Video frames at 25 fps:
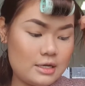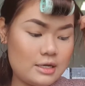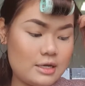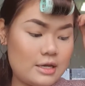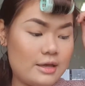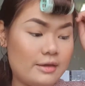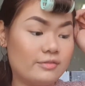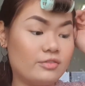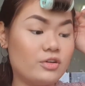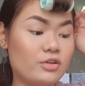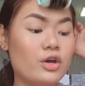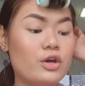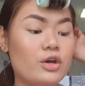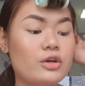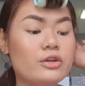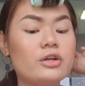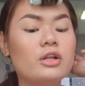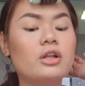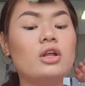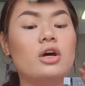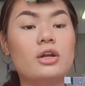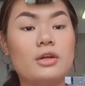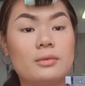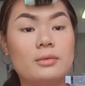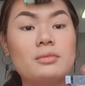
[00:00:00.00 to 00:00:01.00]
I've heard a
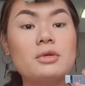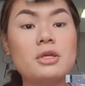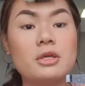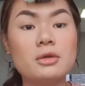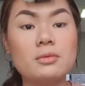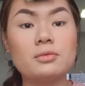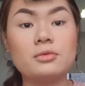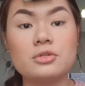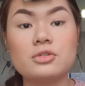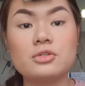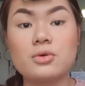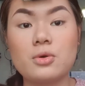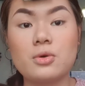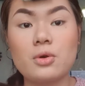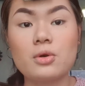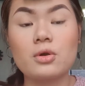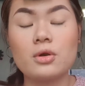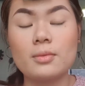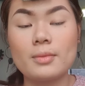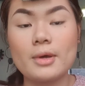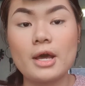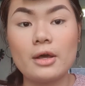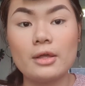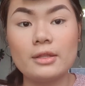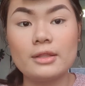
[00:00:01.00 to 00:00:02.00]
lot of people talk
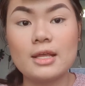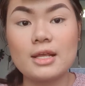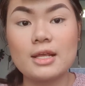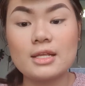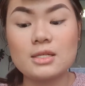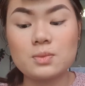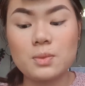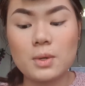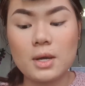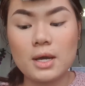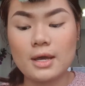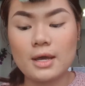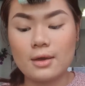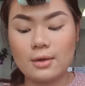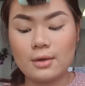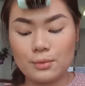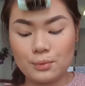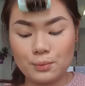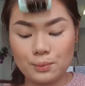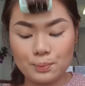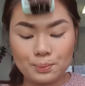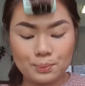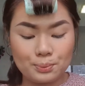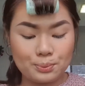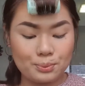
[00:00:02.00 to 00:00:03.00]
about it. That's why I
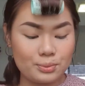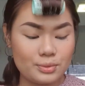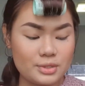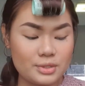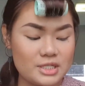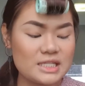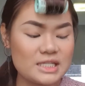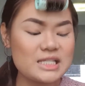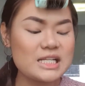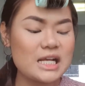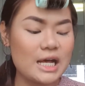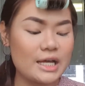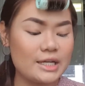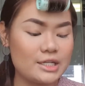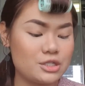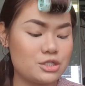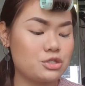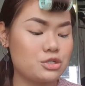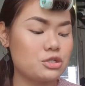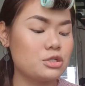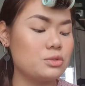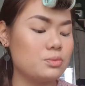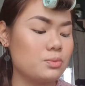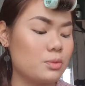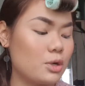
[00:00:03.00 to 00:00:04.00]
decided
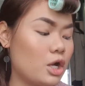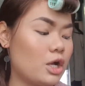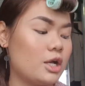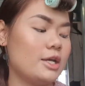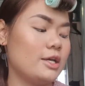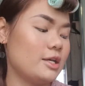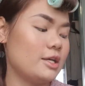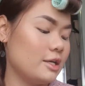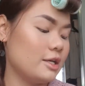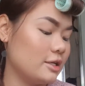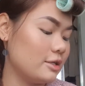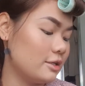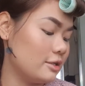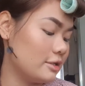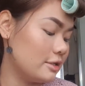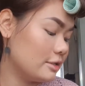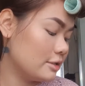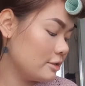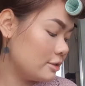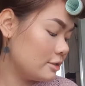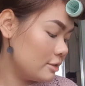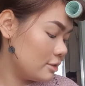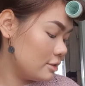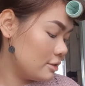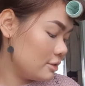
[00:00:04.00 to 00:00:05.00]
to buy and
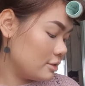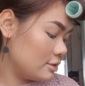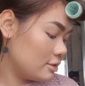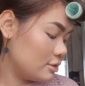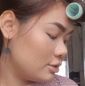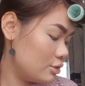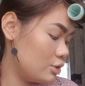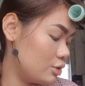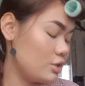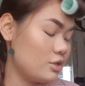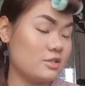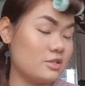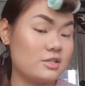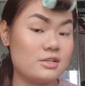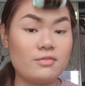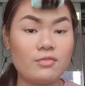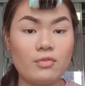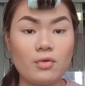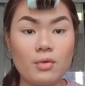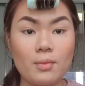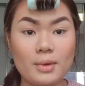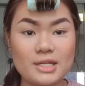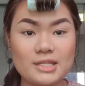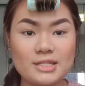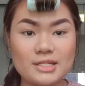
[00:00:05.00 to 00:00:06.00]
use it
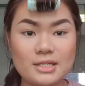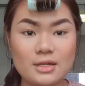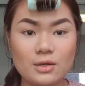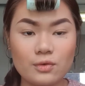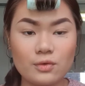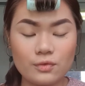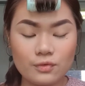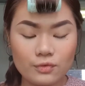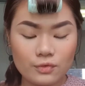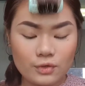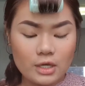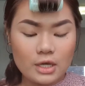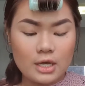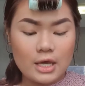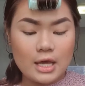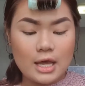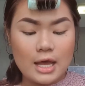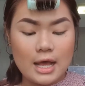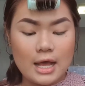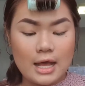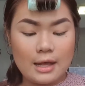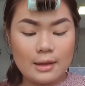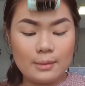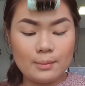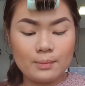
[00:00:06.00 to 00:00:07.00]
for myself.
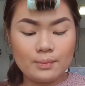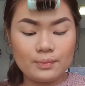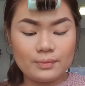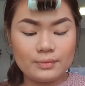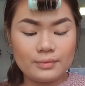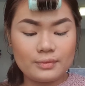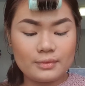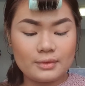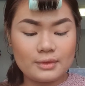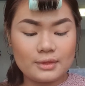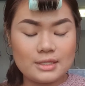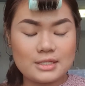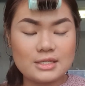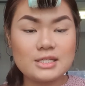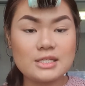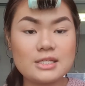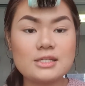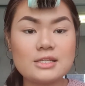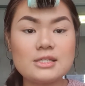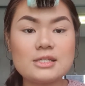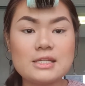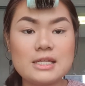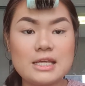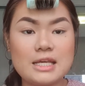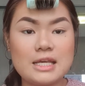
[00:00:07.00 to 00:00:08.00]
This is
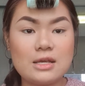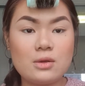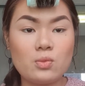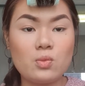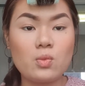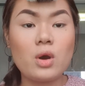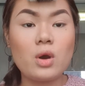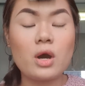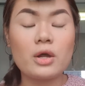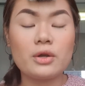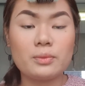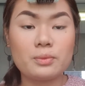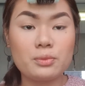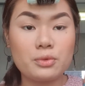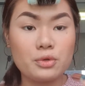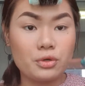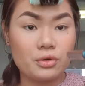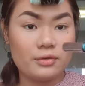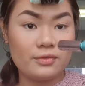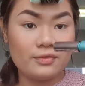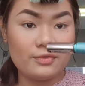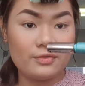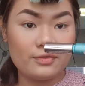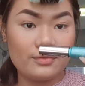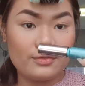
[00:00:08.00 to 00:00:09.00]
the
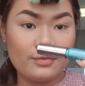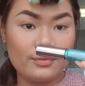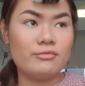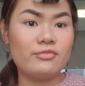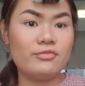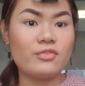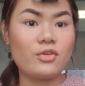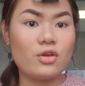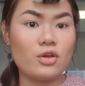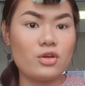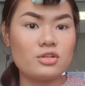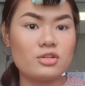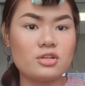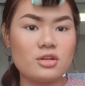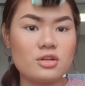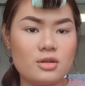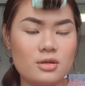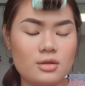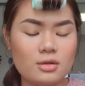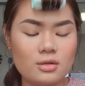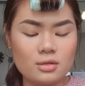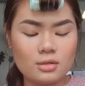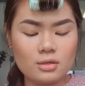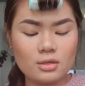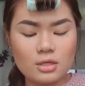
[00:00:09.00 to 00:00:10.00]
waterproof version.
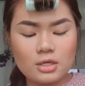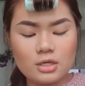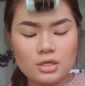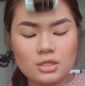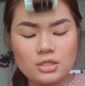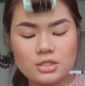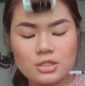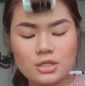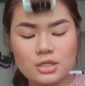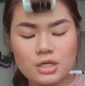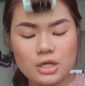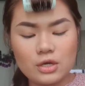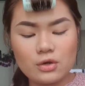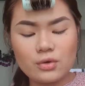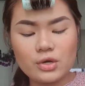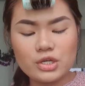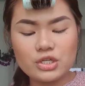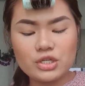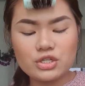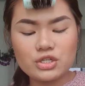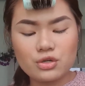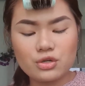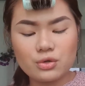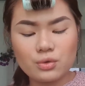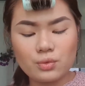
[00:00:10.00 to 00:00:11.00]
So the
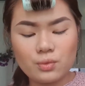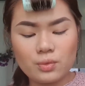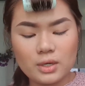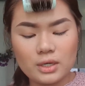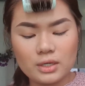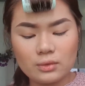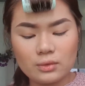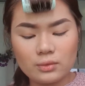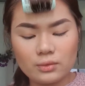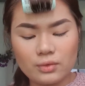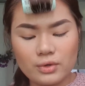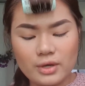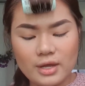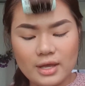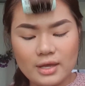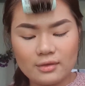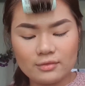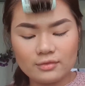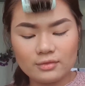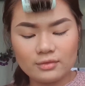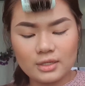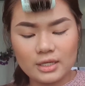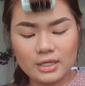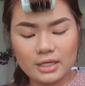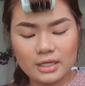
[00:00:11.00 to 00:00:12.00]
original one will have
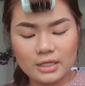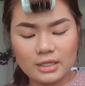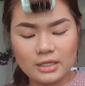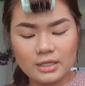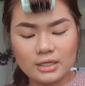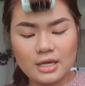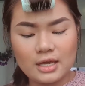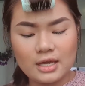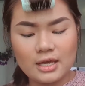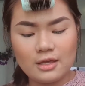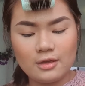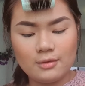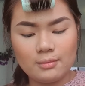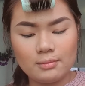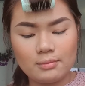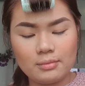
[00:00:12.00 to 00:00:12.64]
like a